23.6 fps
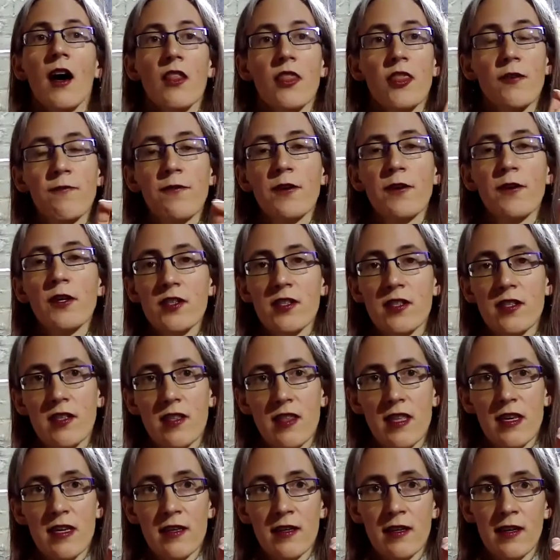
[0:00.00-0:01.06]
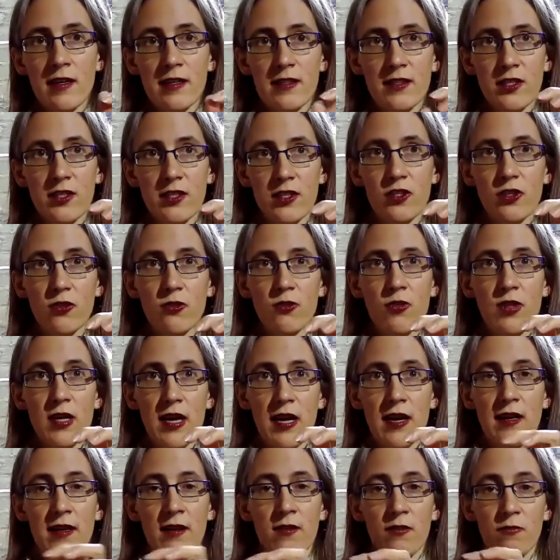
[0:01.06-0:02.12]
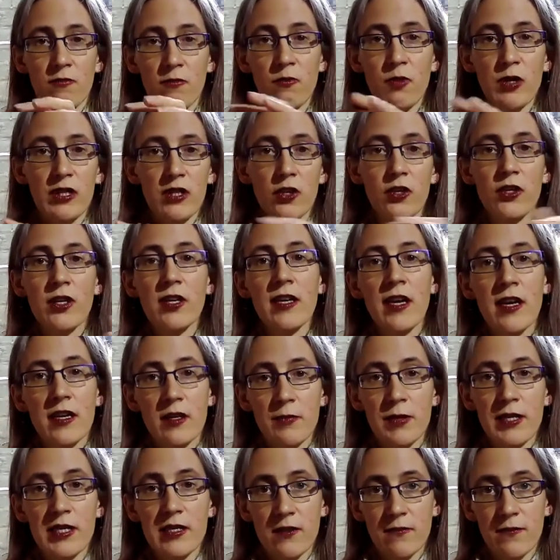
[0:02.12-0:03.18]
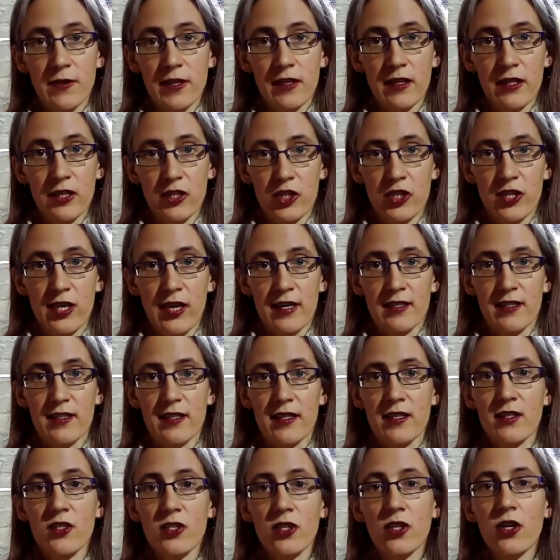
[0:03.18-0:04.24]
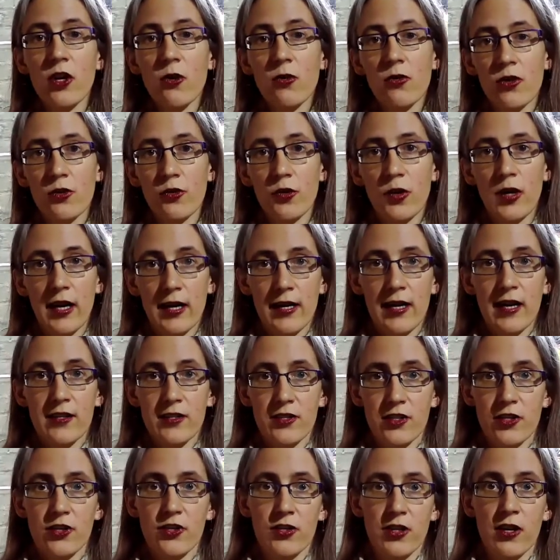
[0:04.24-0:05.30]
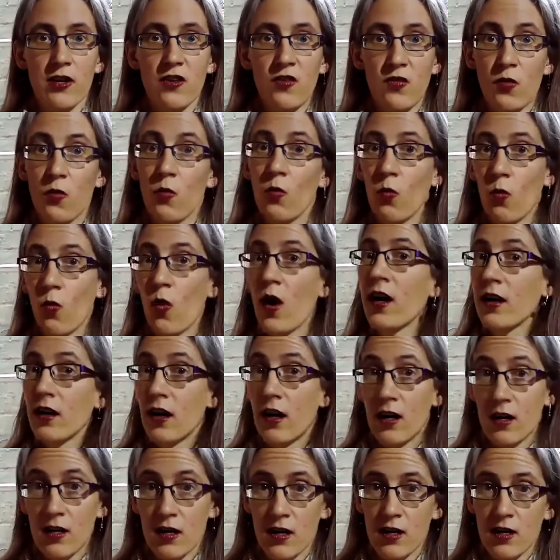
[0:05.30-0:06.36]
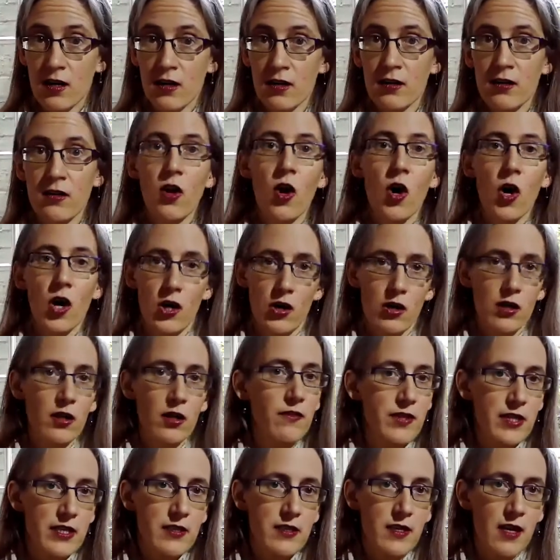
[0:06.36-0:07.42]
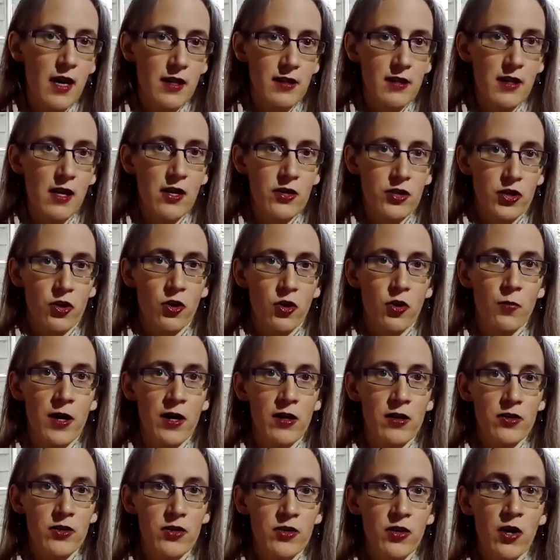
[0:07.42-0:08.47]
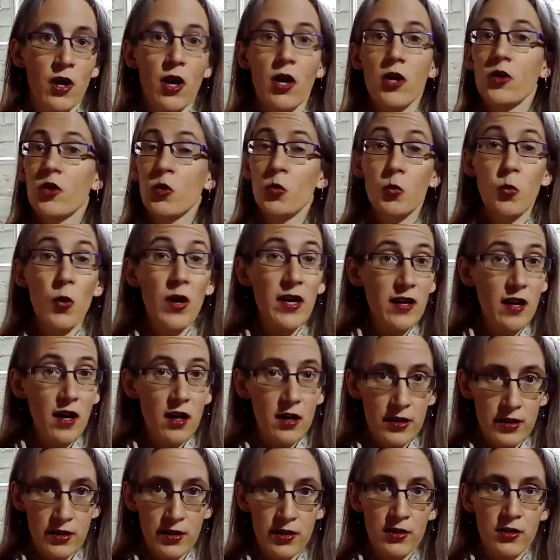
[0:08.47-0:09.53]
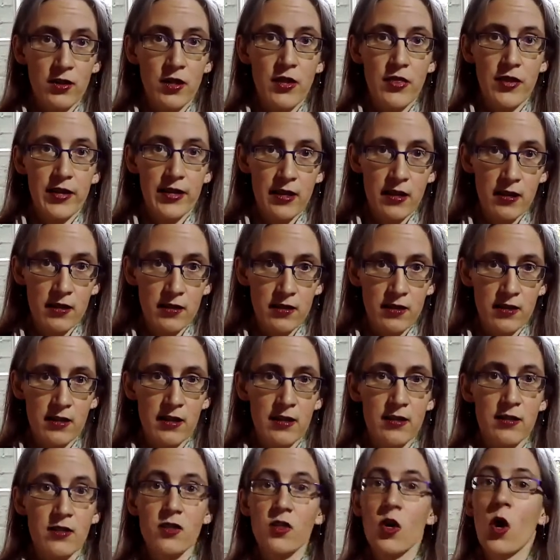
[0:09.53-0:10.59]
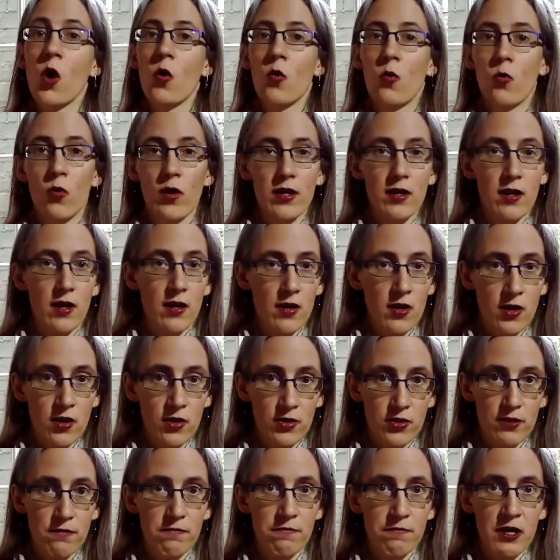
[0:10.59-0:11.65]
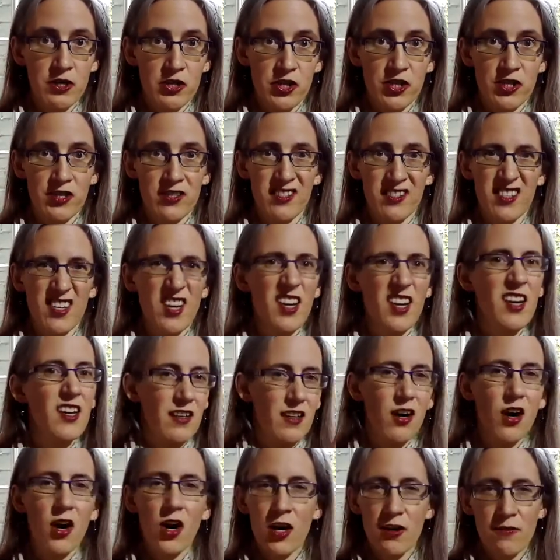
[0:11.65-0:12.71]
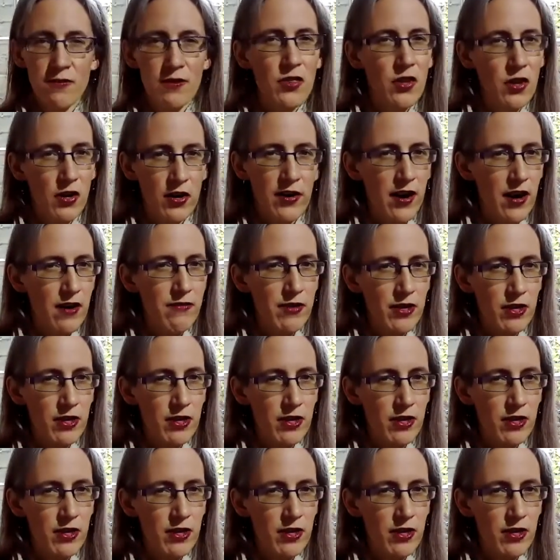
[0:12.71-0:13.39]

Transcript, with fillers: The first thing to do then when looking at a piece of English text is to go through and ask yourself, what are all of these non-logical parts? So what are the constants? What are the functions? often there are not